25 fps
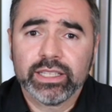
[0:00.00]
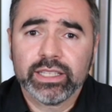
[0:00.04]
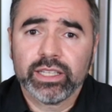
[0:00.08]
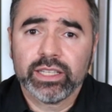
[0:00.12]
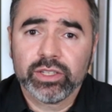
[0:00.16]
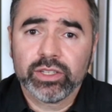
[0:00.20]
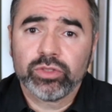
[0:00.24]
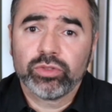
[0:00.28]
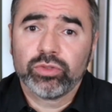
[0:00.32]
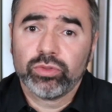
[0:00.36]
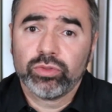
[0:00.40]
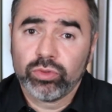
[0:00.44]

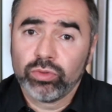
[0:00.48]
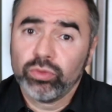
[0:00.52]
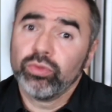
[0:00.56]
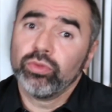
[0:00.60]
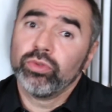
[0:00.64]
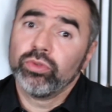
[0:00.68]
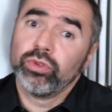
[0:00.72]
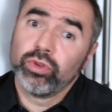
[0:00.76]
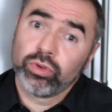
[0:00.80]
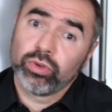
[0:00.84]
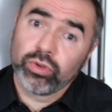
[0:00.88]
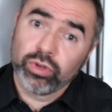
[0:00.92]
is
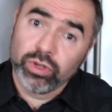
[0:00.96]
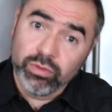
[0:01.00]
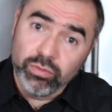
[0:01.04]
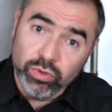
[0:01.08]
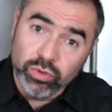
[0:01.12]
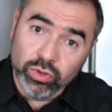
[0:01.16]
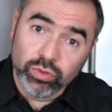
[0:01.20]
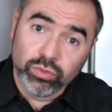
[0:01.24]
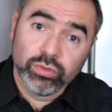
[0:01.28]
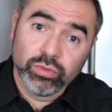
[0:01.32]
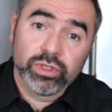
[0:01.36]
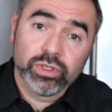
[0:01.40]
through your
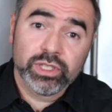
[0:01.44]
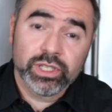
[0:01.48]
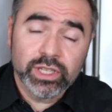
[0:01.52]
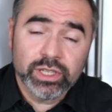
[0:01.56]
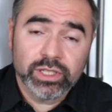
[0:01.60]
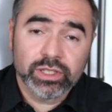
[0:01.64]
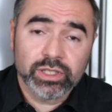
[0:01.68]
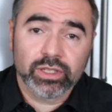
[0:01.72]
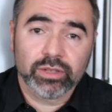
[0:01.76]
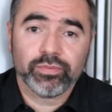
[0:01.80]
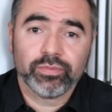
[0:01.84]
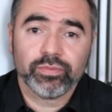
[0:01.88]
immune
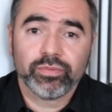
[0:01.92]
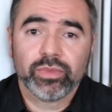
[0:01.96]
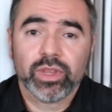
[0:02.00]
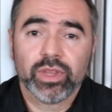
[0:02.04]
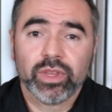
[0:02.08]
system.